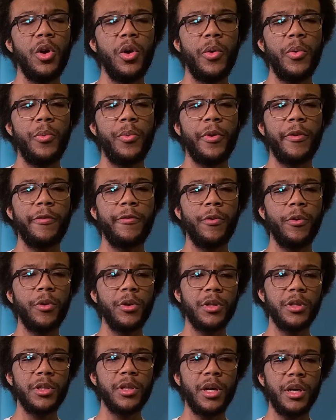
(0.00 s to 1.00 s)
where
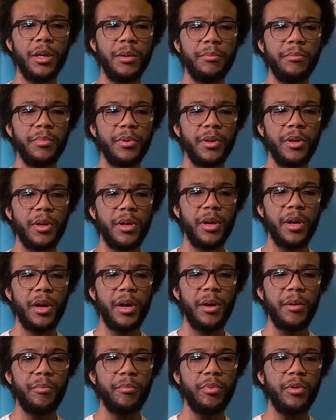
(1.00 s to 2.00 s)
Forrest Gump
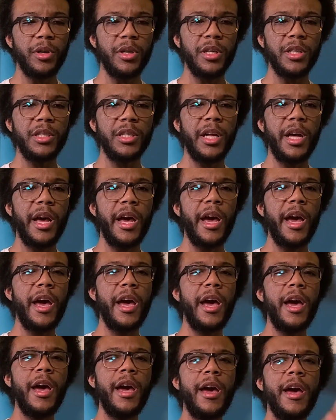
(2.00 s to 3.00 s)
brings
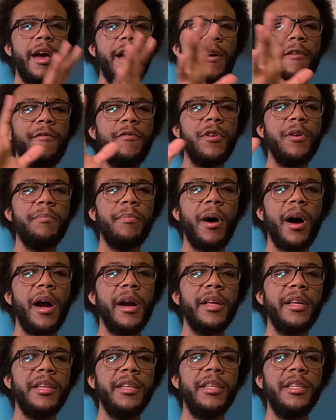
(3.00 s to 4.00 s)

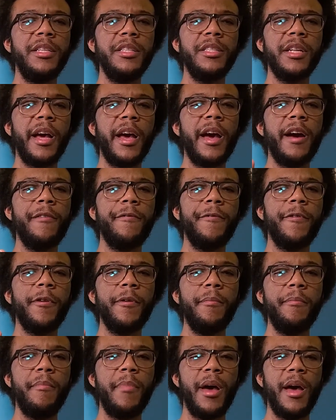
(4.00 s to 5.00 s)
everybody he's ever
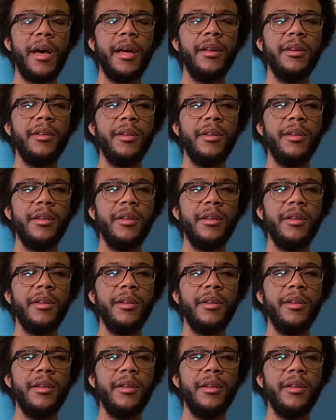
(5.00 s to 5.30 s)
met